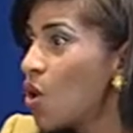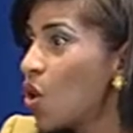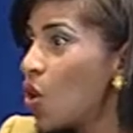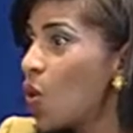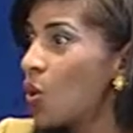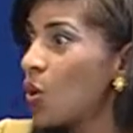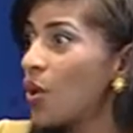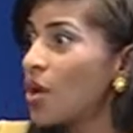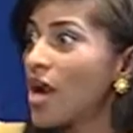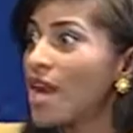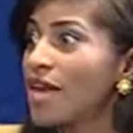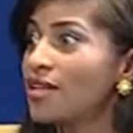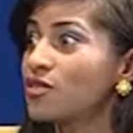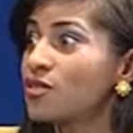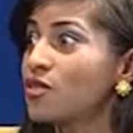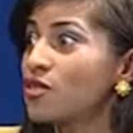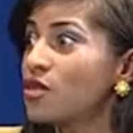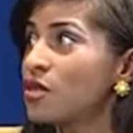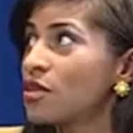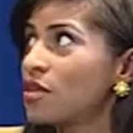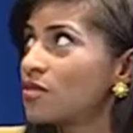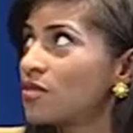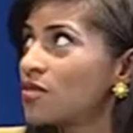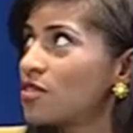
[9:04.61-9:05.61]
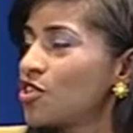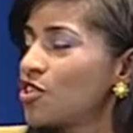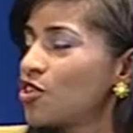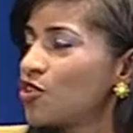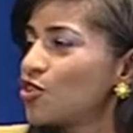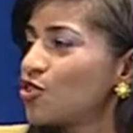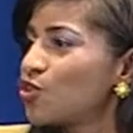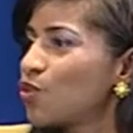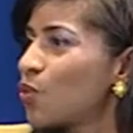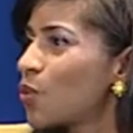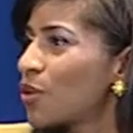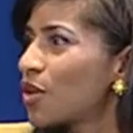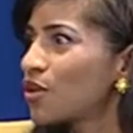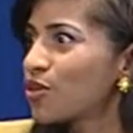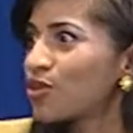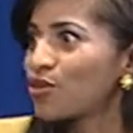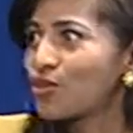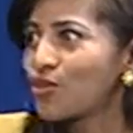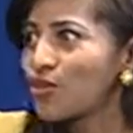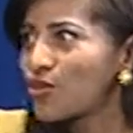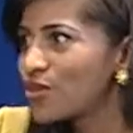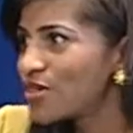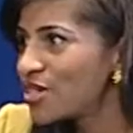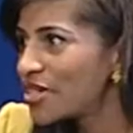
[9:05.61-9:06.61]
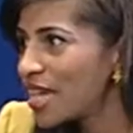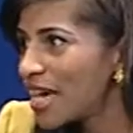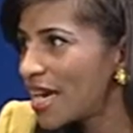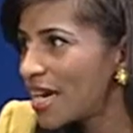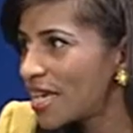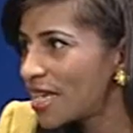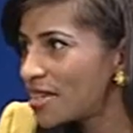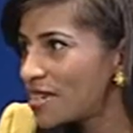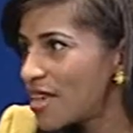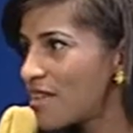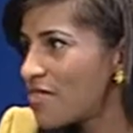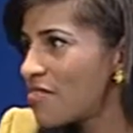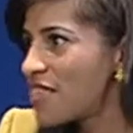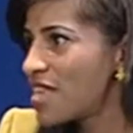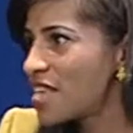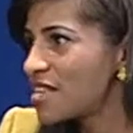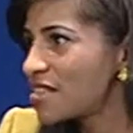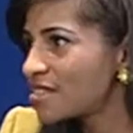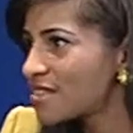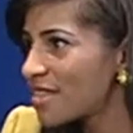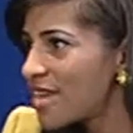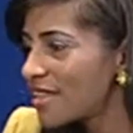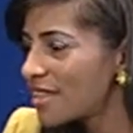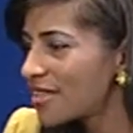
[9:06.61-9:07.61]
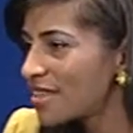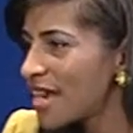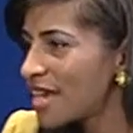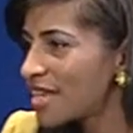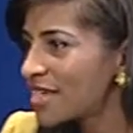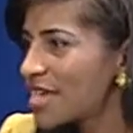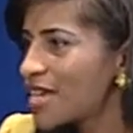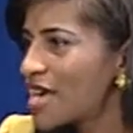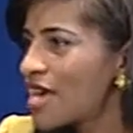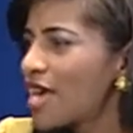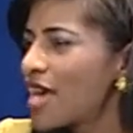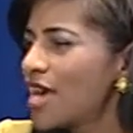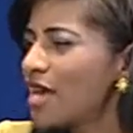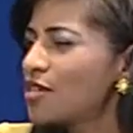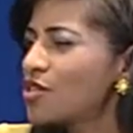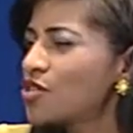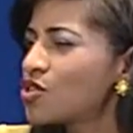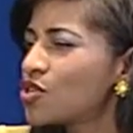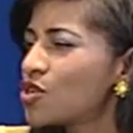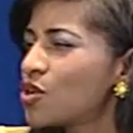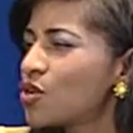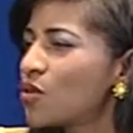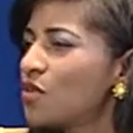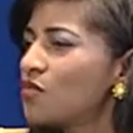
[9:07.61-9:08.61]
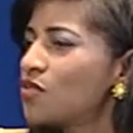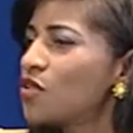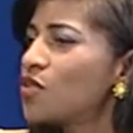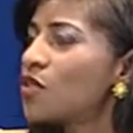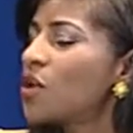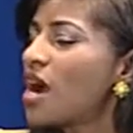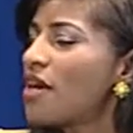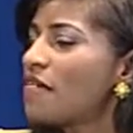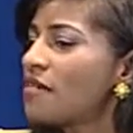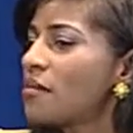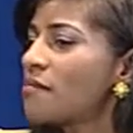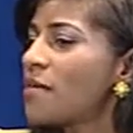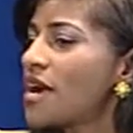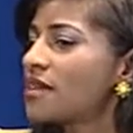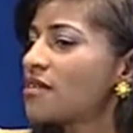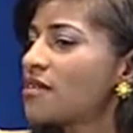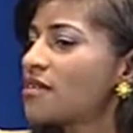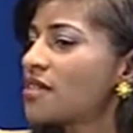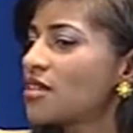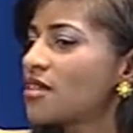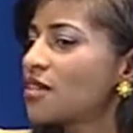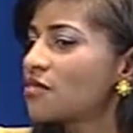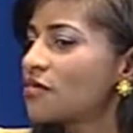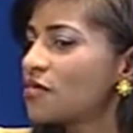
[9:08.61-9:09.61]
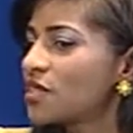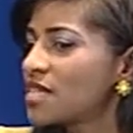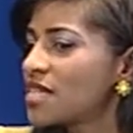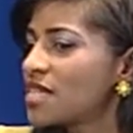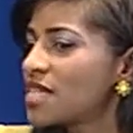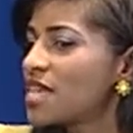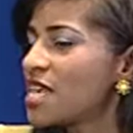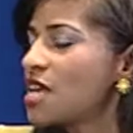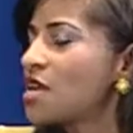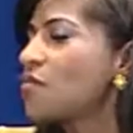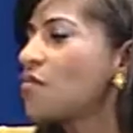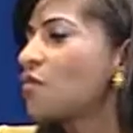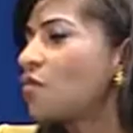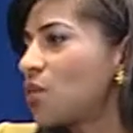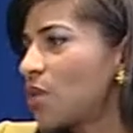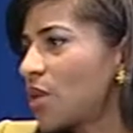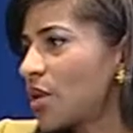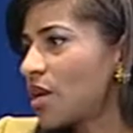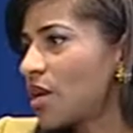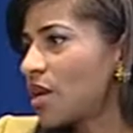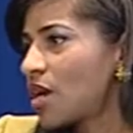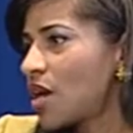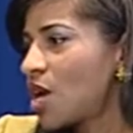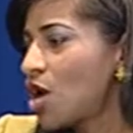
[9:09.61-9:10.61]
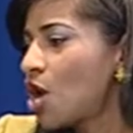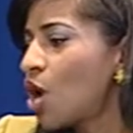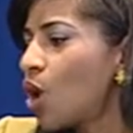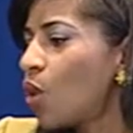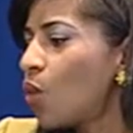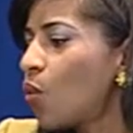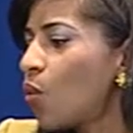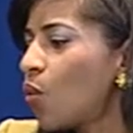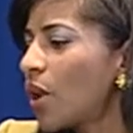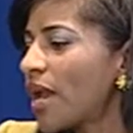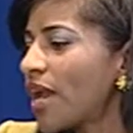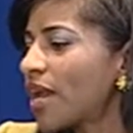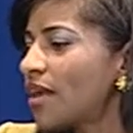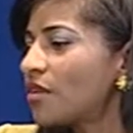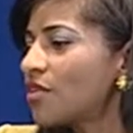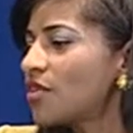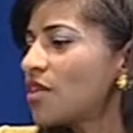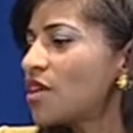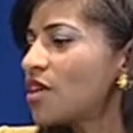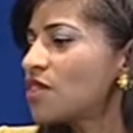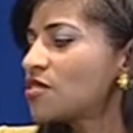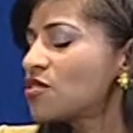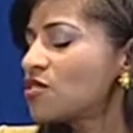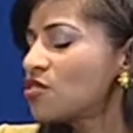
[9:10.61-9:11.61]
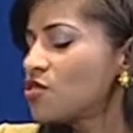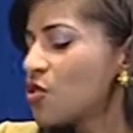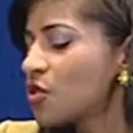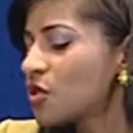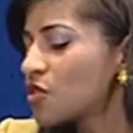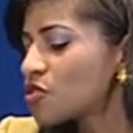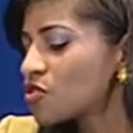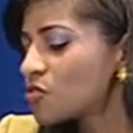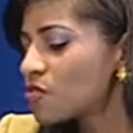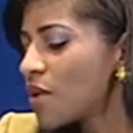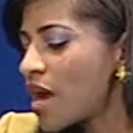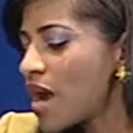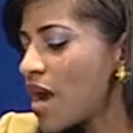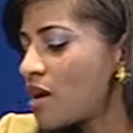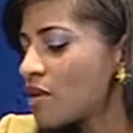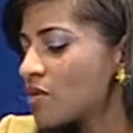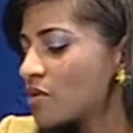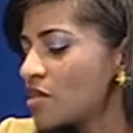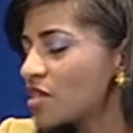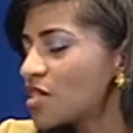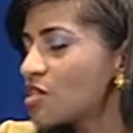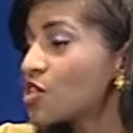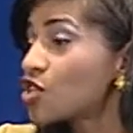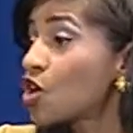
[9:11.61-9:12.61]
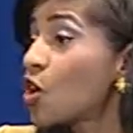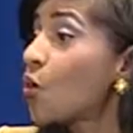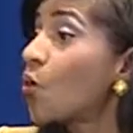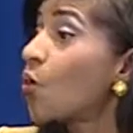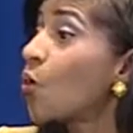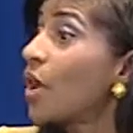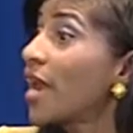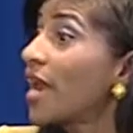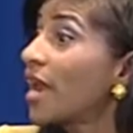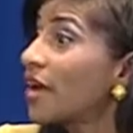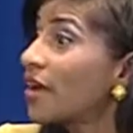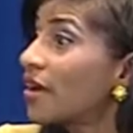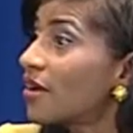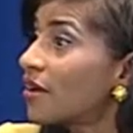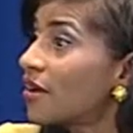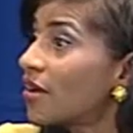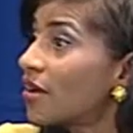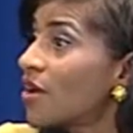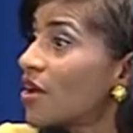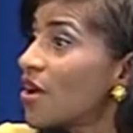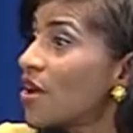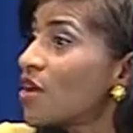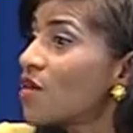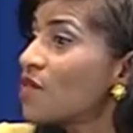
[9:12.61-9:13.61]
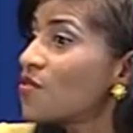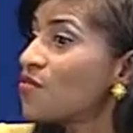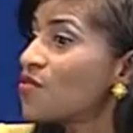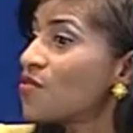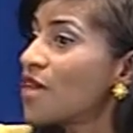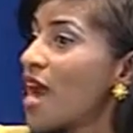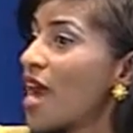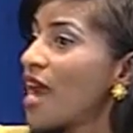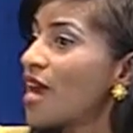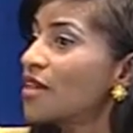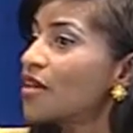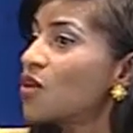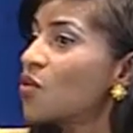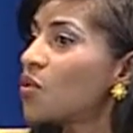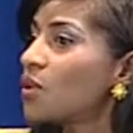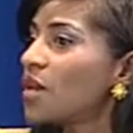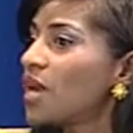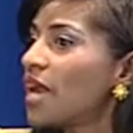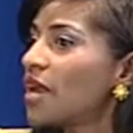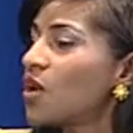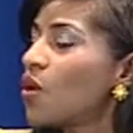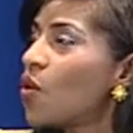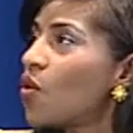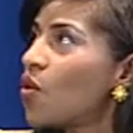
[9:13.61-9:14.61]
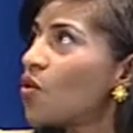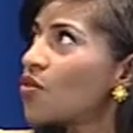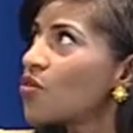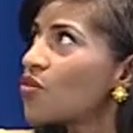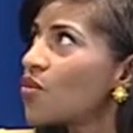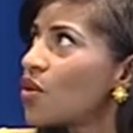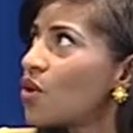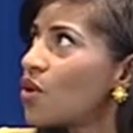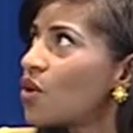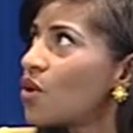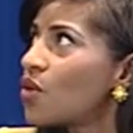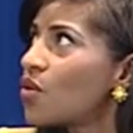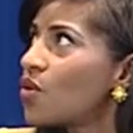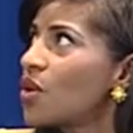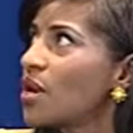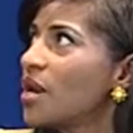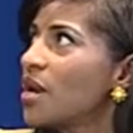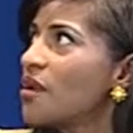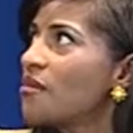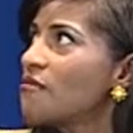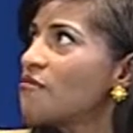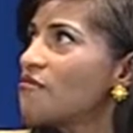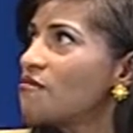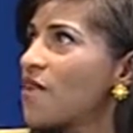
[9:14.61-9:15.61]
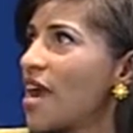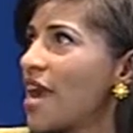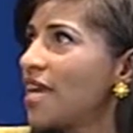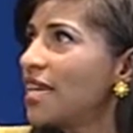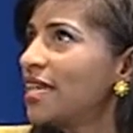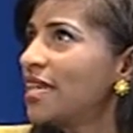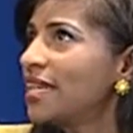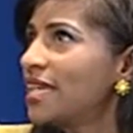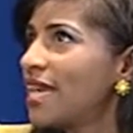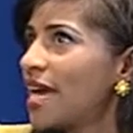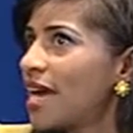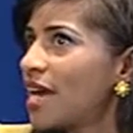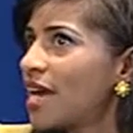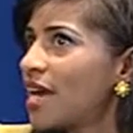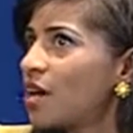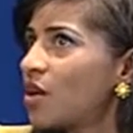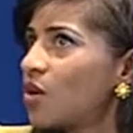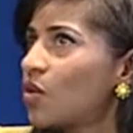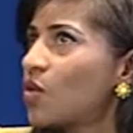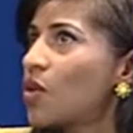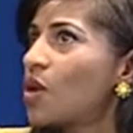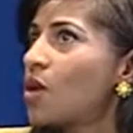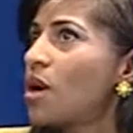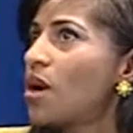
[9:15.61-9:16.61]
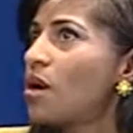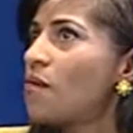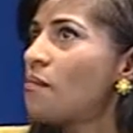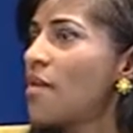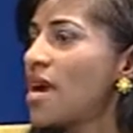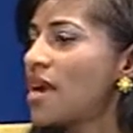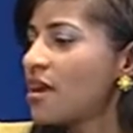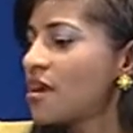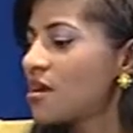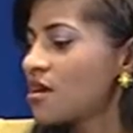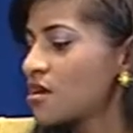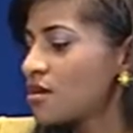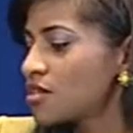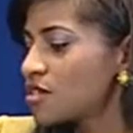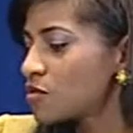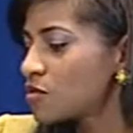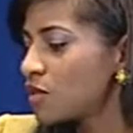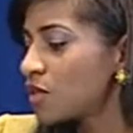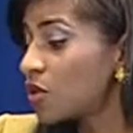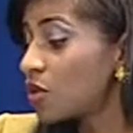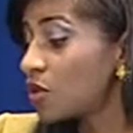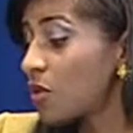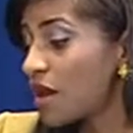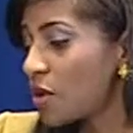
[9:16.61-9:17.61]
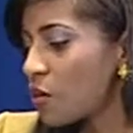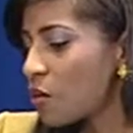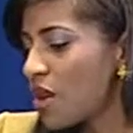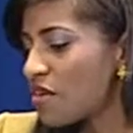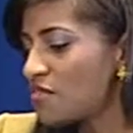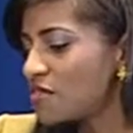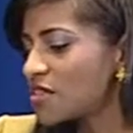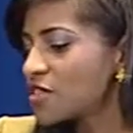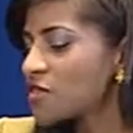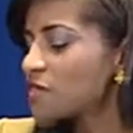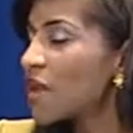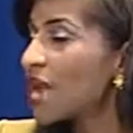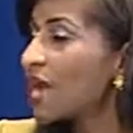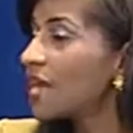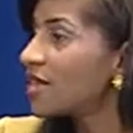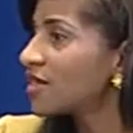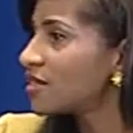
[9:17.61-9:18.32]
or continue to work through the night and things like that. And so if you don't have a mindset of a teamwork where your spouse is aware that, okay, although right now my husband or my wife is paying